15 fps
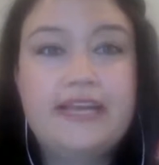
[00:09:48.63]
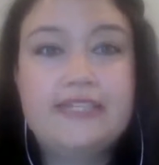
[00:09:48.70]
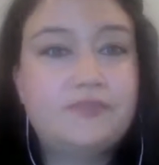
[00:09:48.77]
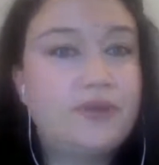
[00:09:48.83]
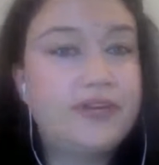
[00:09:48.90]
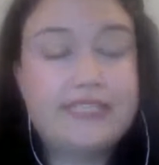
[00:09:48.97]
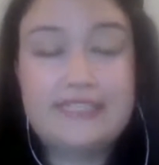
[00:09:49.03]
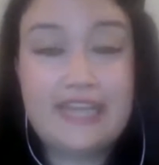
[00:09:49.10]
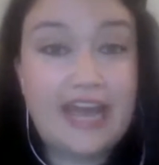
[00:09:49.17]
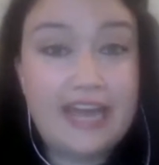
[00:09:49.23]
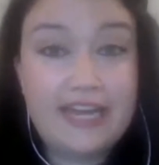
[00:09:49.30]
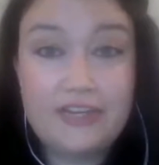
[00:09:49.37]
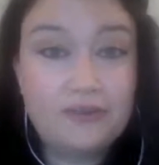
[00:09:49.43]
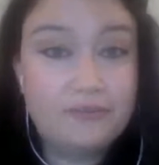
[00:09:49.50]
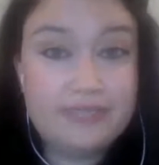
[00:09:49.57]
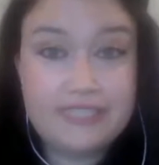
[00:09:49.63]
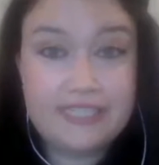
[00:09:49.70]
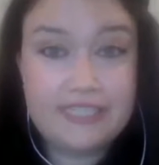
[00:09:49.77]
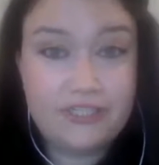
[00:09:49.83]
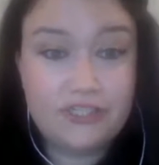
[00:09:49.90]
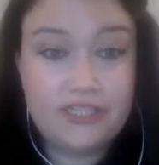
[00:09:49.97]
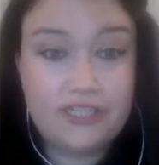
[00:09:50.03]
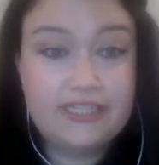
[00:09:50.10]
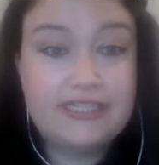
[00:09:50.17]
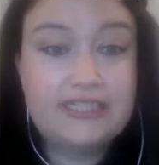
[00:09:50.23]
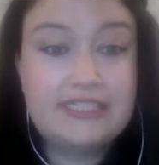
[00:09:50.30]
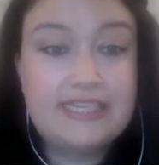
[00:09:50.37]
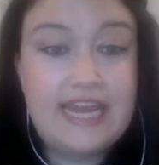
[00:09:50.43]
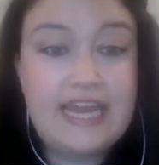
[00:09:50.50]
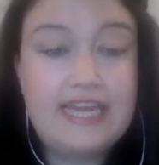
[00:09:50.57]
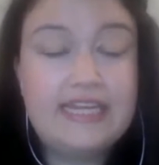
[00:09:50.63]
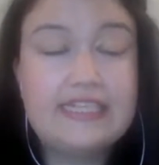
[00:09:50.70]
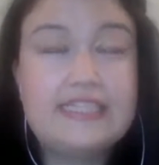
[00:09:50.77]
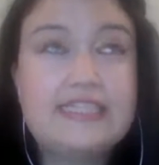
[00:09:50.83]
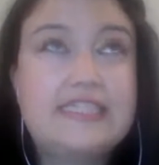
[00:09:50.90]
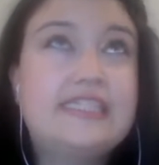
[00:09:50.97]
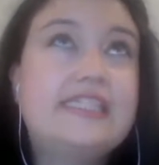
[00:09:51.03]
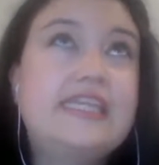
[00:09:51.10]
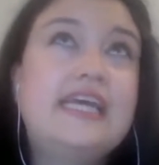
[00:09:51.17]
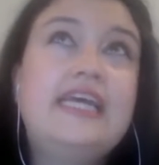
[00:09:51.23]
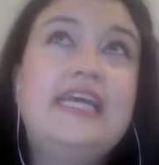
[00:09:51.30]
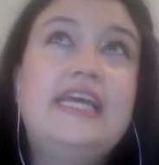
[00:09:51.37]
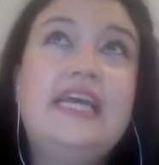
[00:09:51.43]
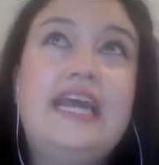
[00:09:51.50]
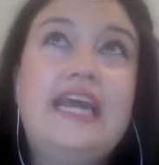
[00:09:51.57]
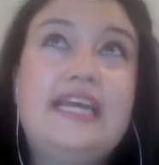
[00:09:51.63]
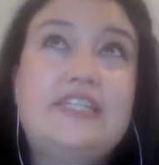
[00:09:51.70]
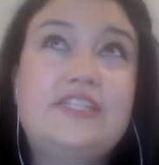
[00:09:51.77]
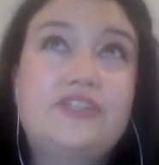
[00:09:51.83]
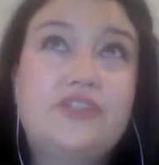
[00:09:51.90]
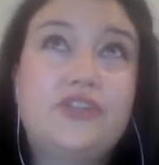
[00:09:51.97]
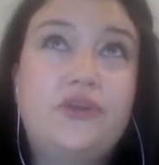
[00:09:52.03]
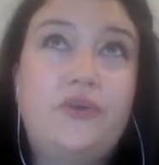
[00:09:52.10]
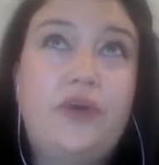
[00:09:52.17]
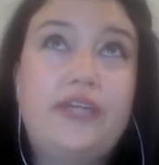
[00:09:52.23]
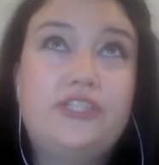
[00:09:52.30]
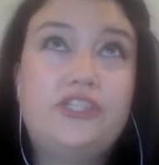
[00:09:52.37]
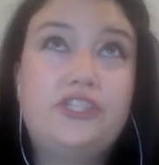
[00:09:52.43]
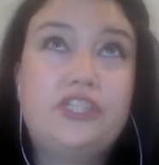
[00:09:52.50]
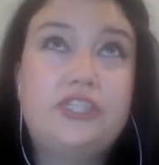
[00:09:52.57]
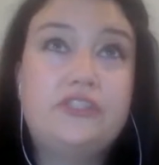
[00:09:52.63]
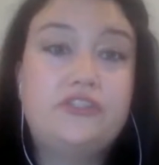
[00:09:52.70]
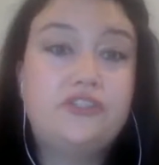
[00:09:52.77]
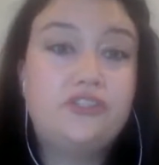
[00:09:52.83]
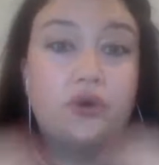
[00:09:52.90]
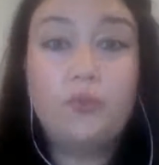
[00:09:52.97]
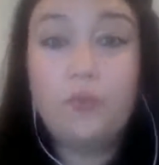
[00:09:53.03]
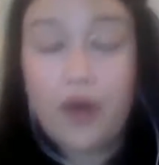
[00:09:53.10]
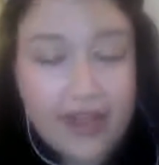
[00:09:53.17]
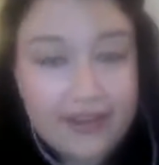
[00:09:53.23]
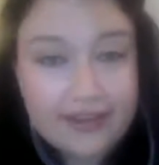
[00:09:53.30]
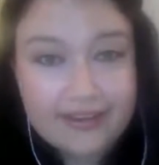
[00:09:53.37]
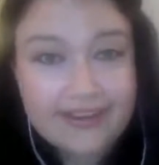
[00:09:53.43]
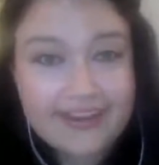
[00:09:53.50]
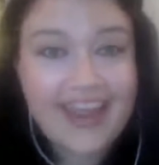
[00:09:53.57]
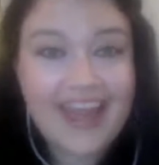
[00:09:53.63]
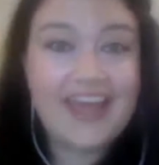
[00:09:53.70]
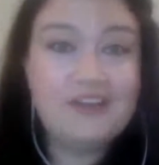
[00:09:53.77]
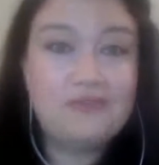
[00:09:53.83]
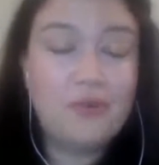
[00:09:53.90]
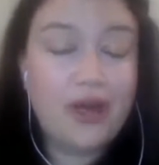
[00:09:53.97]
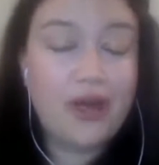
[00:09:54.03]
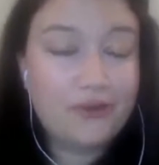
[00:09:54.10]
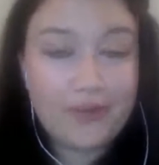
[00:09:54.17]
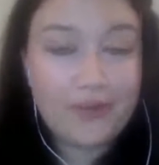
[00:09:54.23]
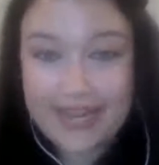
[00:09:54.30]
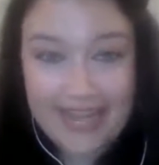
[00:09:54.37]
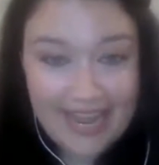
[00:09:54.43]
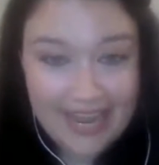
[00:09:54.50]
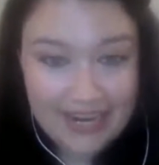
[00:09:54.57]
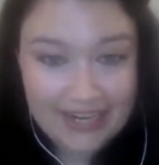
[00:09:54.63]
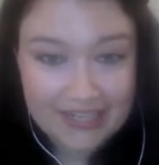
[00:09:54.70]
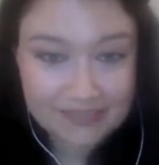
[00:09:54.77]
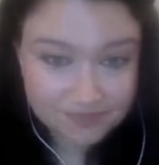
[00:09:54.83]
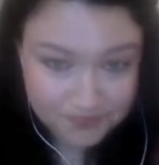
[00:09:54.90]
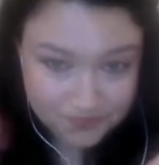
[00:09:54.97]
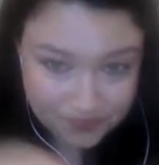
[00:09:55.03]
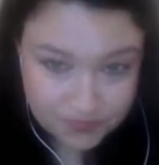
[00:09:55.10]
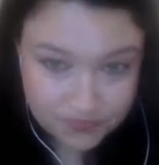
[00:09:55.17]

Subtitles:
make us want to sign your petition. Stakes answer the question, so what and why do I care?